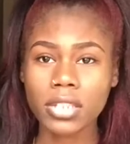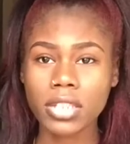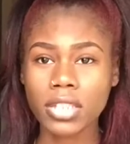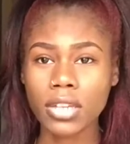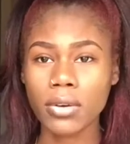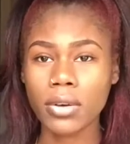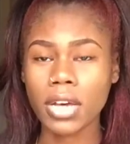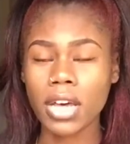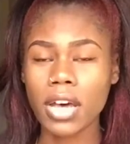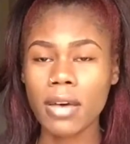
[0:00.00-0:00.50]

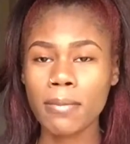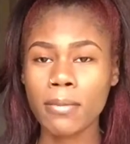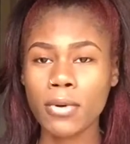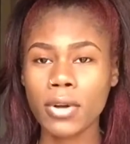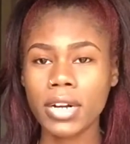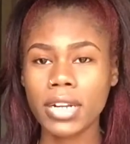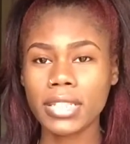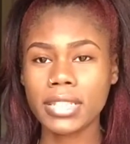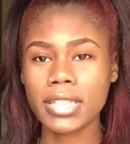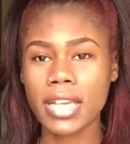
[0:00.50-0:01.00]
So come
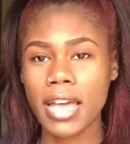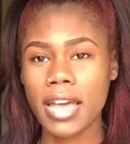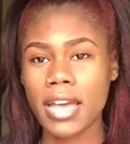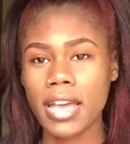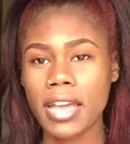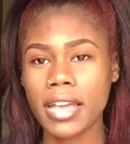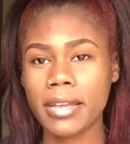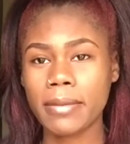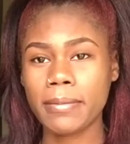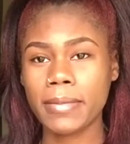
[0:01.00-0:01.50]
morning
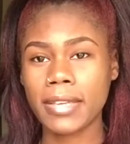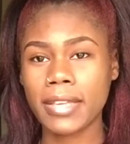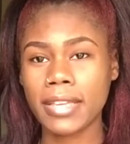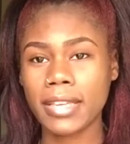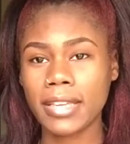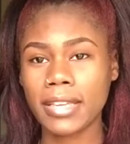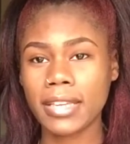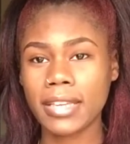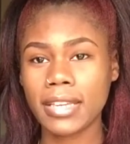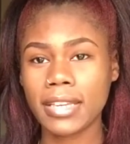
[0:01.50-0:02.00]
time,
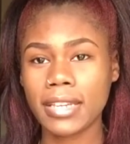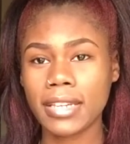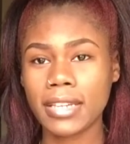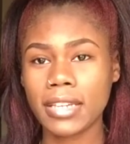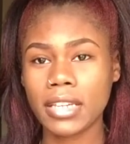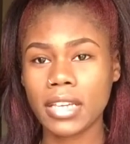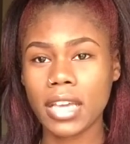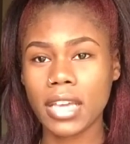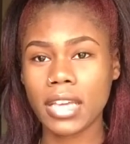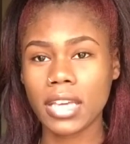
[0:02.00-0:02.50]
he